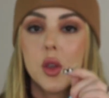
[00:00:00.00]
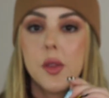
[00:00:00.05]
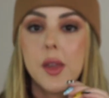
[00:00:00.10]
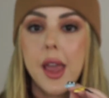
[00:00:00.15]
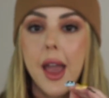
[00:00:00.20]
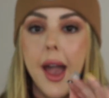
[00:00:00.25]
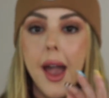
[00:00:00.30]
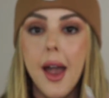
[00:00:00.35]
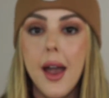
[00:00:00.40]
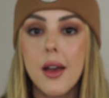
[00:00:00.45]
they
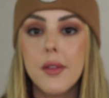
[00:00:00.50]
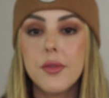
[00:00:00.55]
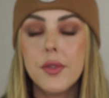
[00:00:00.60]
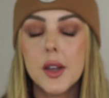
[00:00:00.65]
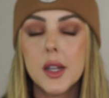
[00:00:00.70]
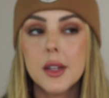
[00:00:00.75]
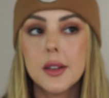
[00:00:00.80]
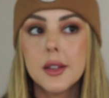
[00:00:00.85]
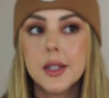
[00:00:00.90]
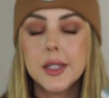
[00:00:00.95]
have
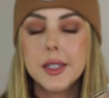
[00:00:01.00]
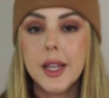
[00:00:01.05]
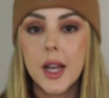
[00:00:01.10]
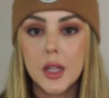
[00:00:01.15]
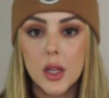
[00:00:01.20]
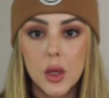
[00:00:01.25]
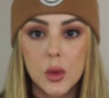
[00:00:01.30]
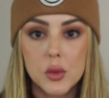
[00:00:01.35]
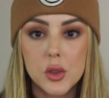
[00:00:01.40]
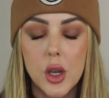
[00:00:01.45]

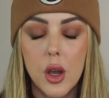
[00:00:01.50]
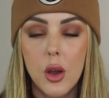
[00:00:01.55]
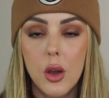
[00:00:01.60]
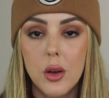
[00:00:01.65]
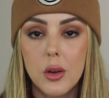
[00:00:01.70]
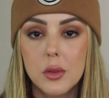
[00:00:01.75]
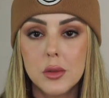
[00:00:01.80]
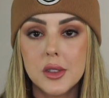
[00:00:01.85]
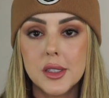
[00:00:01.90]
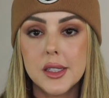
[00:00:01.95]
yellow
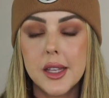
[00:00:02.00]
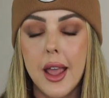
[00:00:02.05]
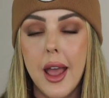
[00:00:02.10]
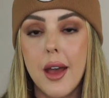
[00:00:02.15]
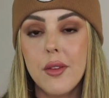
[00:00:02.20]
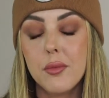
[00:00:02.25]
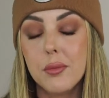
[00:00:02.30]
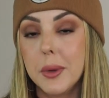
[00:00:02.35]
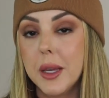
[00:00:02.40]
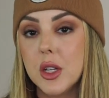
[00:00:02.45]
tones, they
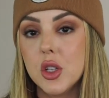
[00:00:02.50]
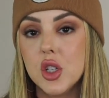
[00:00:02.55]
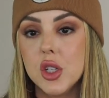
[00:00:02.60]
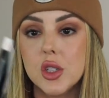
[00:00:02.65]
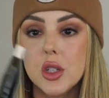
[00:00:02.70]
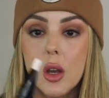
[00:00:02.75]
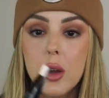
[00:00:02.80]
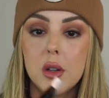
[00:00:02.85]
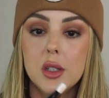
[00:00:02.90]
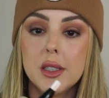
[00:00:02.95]
have peachy
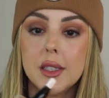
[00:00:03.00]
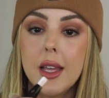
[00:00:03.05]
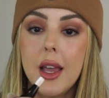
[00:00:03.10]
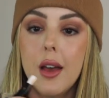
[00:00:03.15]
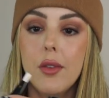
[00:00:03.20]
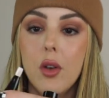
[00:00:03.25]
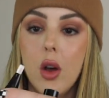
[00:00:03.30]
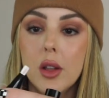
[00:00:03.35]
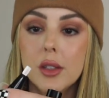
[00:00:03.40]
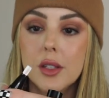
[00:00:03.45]
tones, they
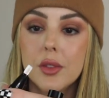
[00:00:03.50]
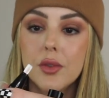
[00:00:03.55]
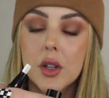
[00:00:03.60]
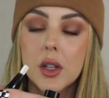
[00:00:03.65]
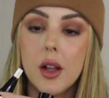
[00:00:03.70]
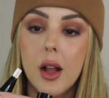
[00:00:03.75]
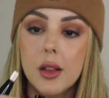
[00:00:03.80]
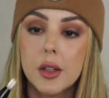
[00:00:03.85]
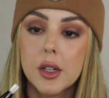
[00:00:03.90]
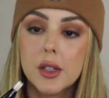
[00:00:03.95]
have all
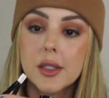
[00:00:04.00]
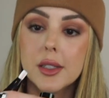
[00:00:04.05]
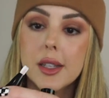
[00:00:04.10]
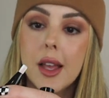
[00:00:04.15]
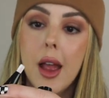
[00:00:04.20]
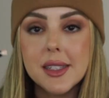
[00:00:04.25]
different colors.